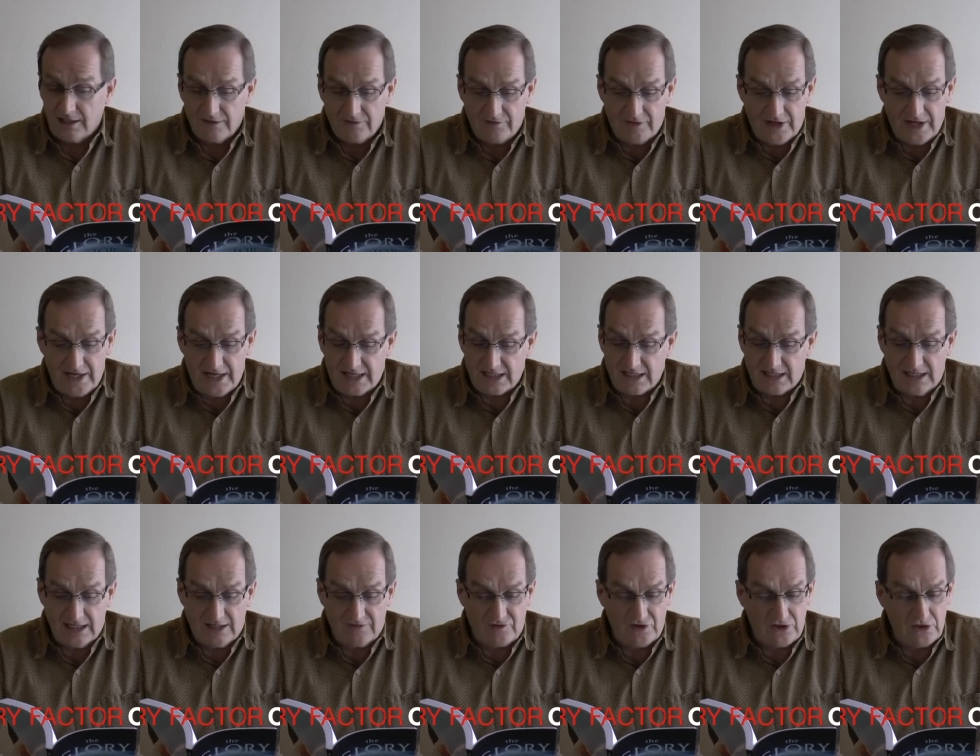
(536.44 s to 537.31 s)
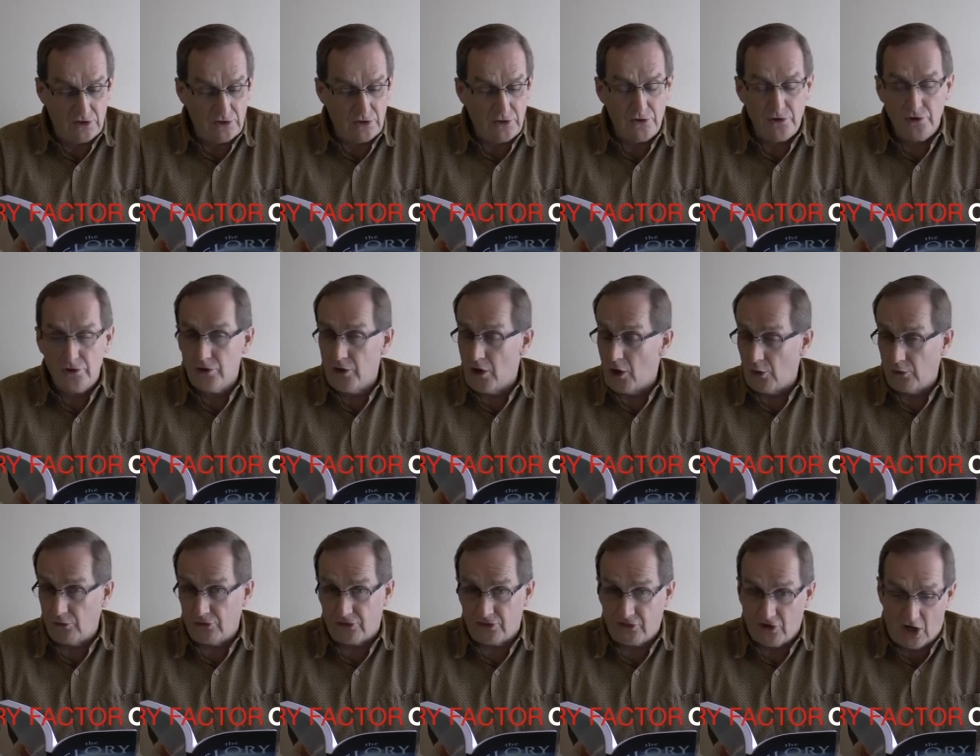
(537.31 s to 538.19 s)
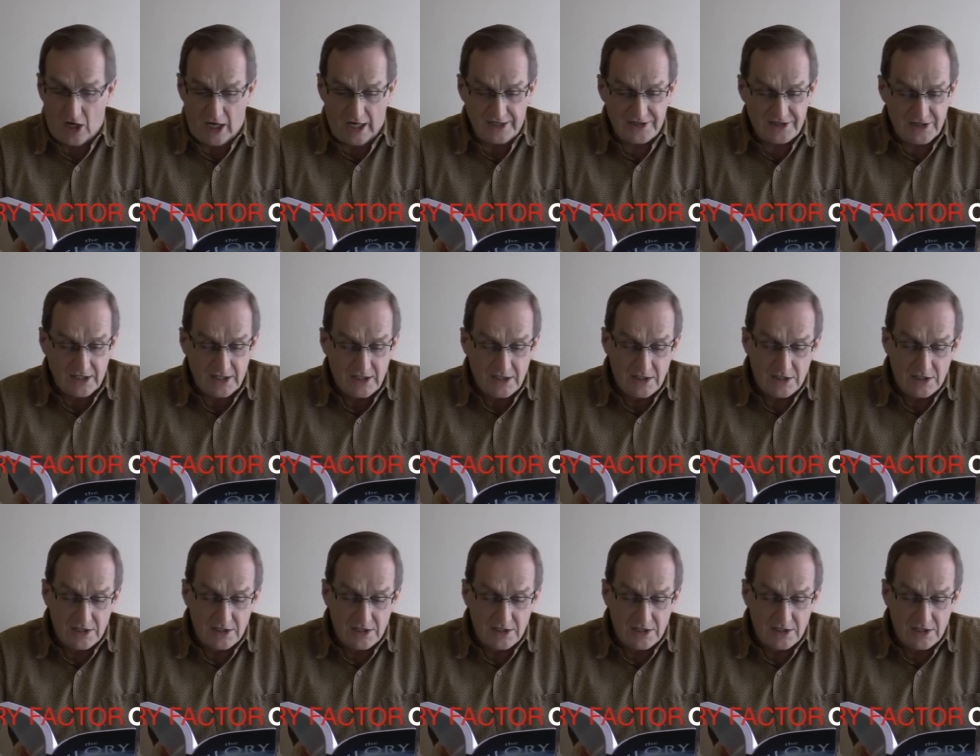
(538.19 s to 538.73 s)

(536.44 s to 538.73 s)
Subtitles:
they had given no thought